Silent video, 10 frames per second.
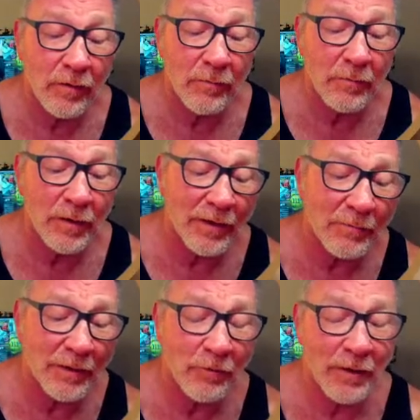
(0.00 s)
But like my
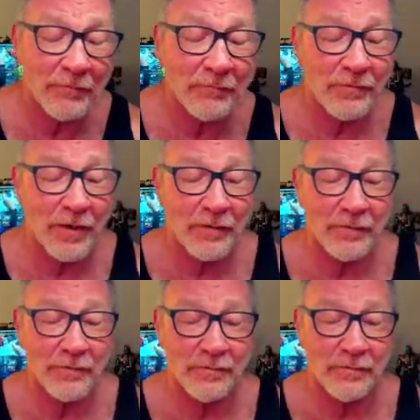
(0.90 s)
grandfather,
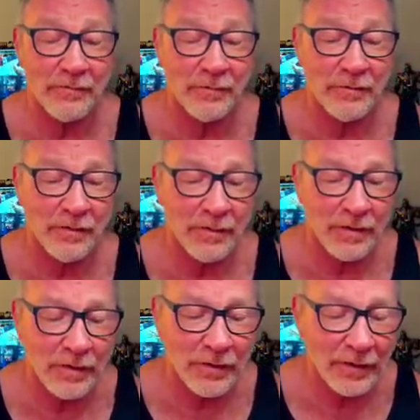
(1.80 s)

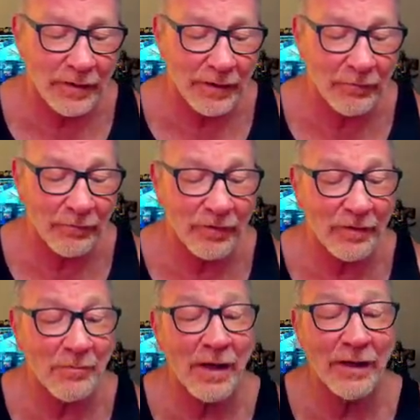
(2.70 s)
he was in the
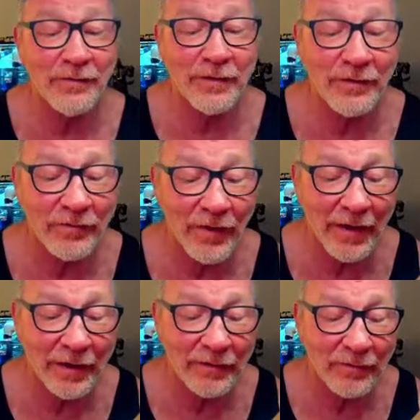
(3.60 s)
mines, and it's like,
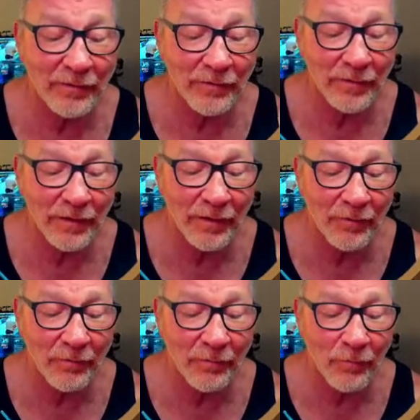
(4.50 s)

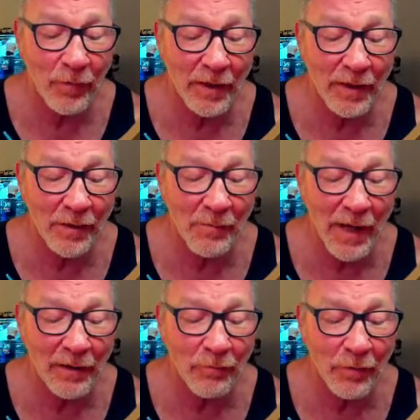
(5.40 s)
way
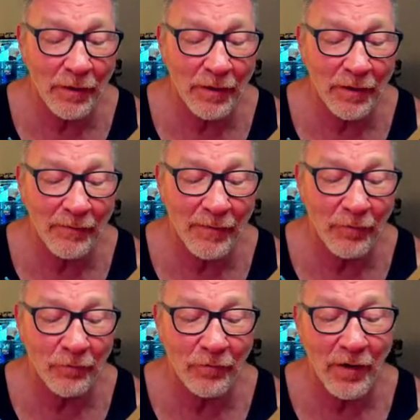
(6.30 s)
back when, and there
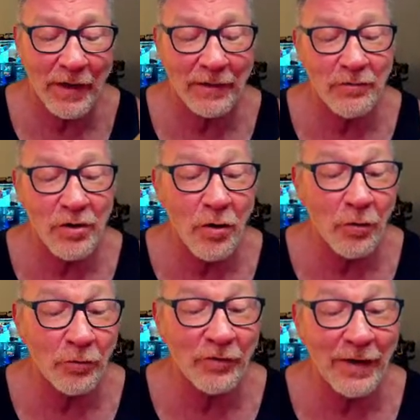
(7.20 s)
was like no
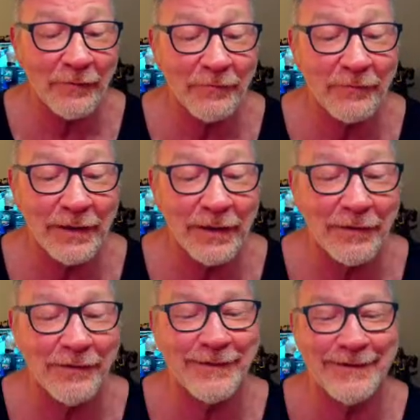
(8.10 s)
safety.
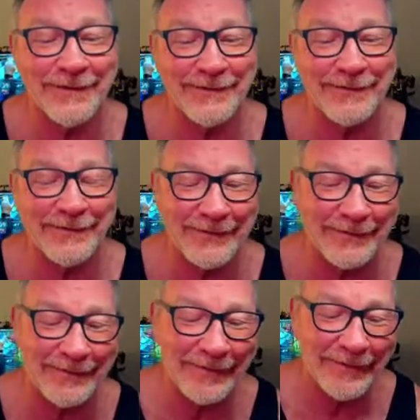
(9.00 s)

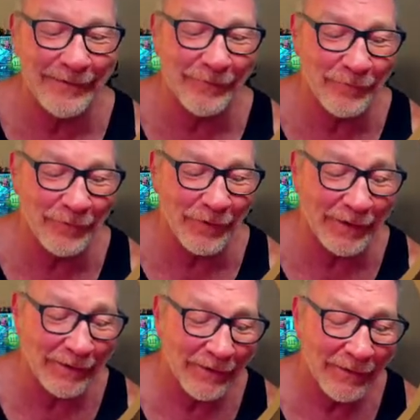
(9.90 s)
It was like,
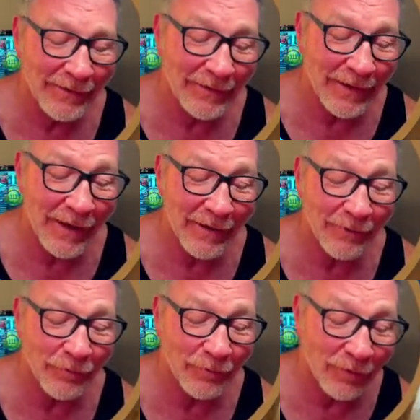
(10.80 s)
yeah, it
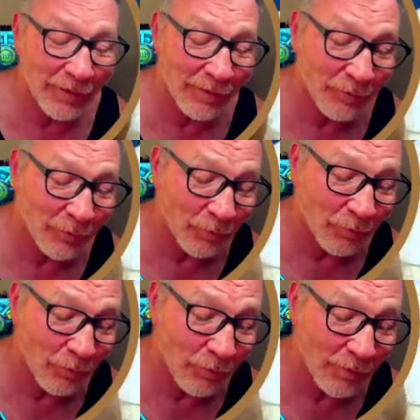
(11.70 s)
was
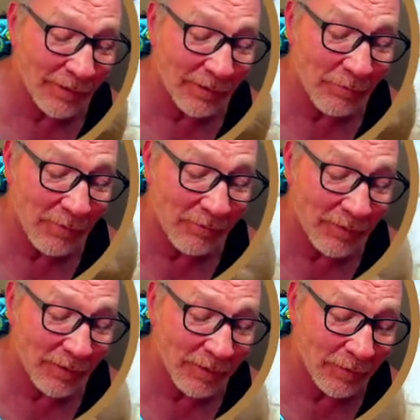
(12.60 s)
really rough on
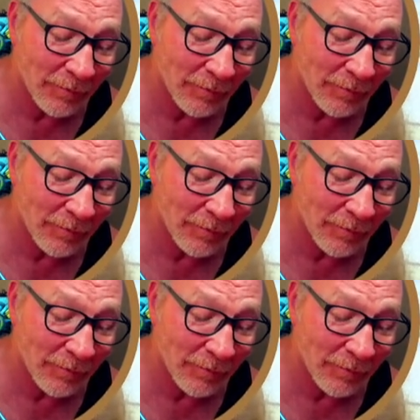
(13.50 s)
him